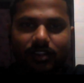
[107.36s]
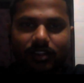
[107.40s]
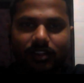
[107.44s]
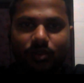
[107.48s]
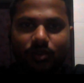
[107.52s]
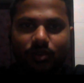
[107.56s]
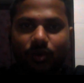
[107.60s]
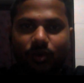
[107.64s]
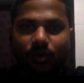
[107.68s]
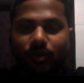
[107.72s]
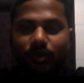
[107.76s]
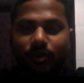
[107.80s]

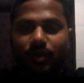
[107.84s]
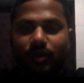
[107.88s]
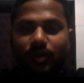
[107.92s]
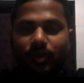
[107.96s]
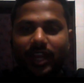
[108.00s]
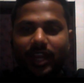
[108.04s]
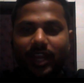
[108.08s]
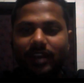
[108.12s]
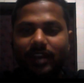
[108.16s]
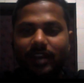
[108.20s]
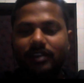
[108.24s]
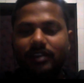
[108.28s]
So you
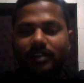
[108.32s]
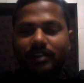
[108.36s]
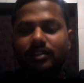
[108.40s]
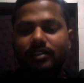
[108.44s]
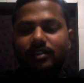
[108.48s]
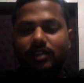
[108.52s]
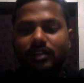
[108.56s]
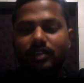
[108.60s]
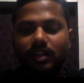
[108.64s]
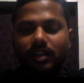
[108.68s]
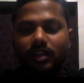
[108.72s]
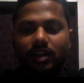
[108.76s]
can
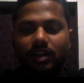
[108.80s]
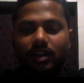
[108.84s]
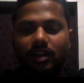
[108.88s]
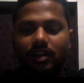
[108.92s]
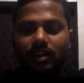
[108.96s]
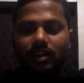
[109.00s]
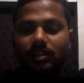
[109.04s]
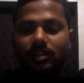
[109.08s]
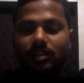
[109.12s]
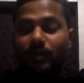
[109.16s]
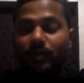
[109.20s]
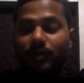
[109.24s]

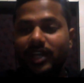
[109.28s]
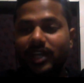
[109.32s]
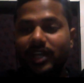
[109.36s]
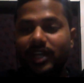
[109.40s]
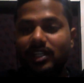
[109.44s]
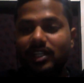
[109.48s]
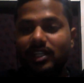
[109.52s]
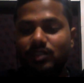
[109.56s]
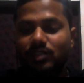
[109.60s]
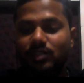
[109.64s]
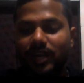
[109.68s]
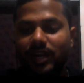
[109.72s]
the
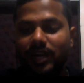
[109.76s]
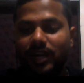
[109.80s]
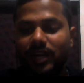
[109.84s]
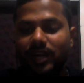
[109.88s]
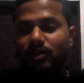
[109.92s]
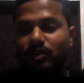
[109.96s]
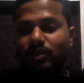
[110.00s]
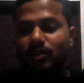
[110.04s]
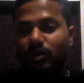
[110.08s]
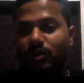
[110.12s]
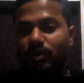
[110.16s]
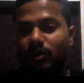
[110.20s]
waiters write
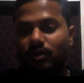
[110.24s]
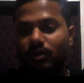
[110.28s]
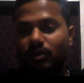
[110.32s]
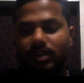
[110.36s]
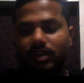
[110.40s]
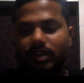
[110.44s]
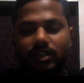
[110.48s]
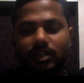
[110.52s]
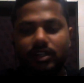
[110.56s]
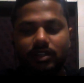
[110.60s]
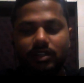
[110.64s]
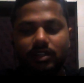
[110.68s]
to your
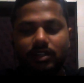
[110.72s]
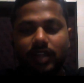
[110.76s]
order,